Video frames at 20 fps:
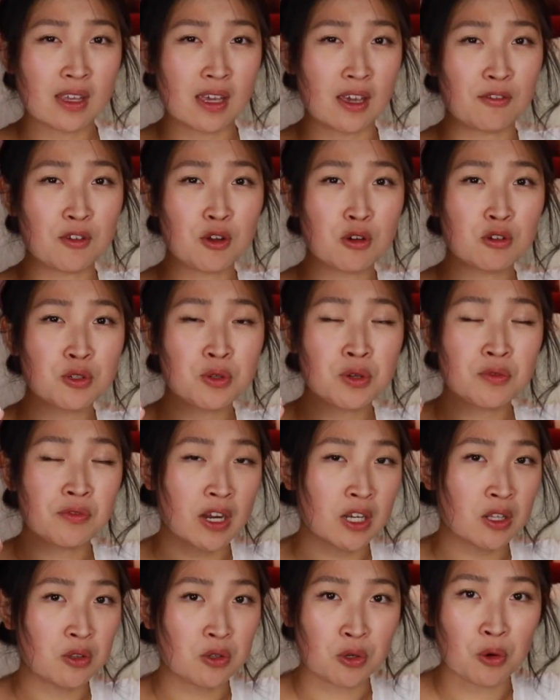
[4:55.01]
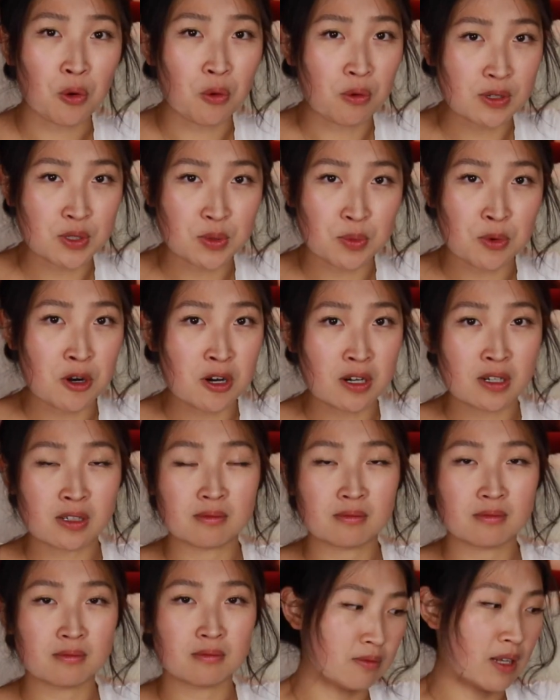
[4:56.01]
if you're doing regular coursework
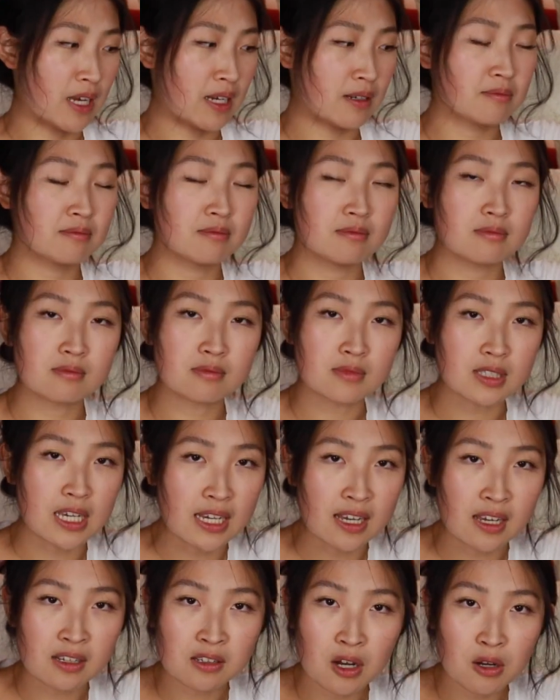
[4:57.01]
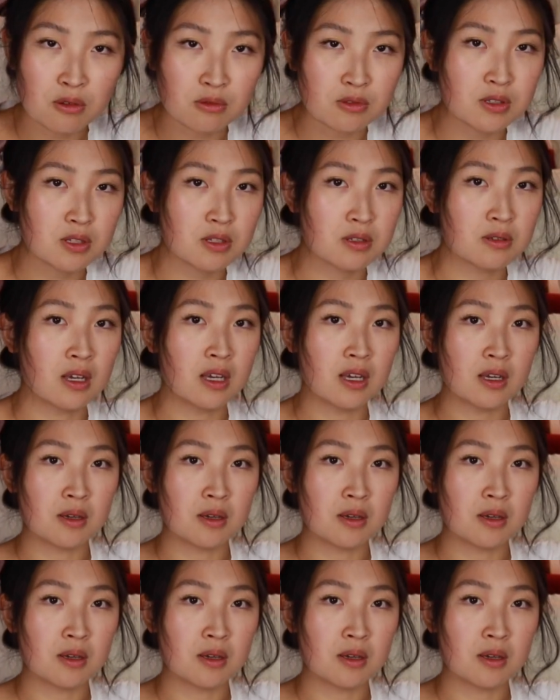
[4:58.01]
like taking notes,